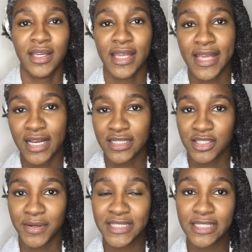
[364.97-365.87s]
Okay guys, so
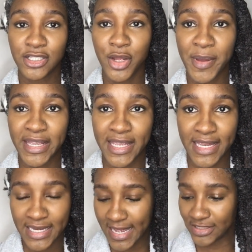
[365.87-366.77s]
I did go back
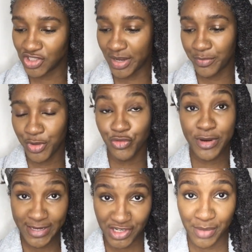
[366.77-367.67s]
in and shampoo,
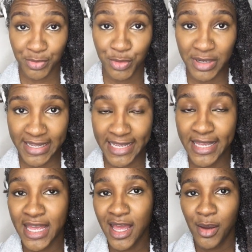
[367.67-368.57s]
re-shampoo my hair.
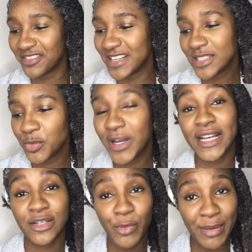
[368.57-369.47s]
The reason why I
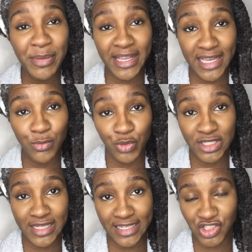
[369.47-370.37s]
went back in with
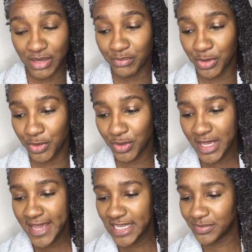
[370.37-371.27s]
Dax shampoo
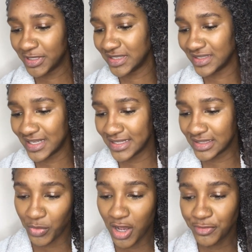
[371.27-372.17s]
is because it says
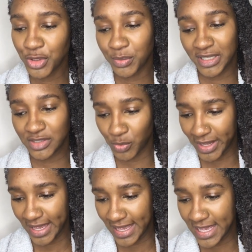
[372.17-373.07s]
after you apply to wet
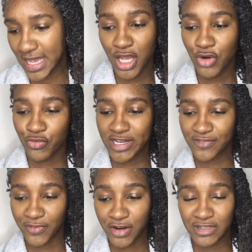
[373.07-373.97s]
hair, rinse
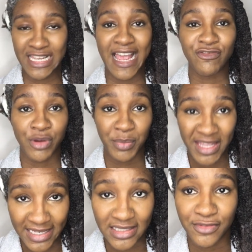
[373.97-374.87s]
thoroughly and
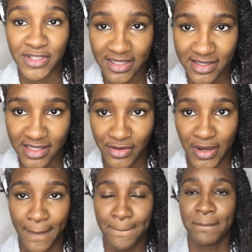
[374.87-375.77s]
repeat if necessary.
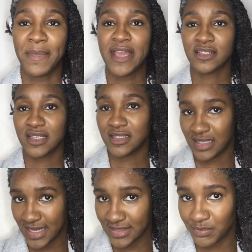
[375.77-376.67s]
Now as I
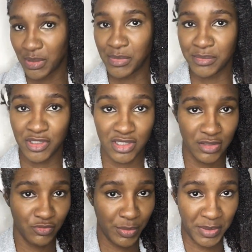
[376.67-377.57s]
said, my mum used to
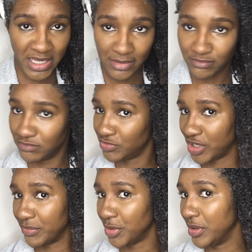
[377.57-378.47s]
repeat
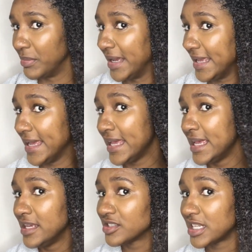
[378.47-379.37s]
shampoo in my hair,
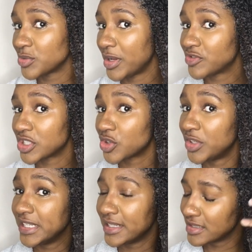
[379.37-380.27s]
so that's what I've just gone
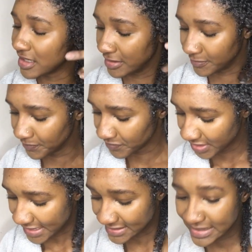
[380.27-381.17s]
in and done.
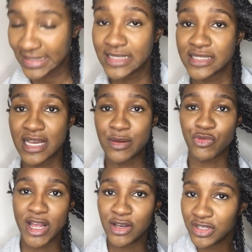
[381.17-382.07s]
And second time
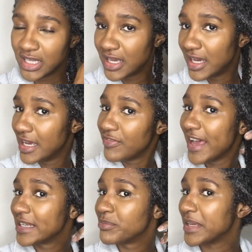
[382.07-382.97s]
round, I've
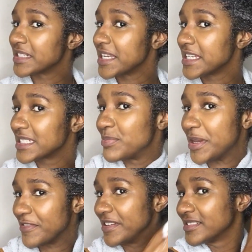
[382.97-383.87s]
had a better
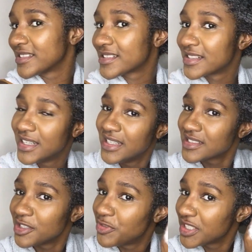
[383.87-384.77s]
experience.
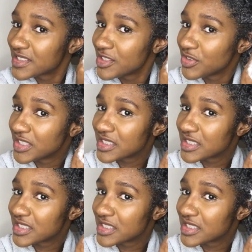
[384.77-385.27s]
So if you can see on this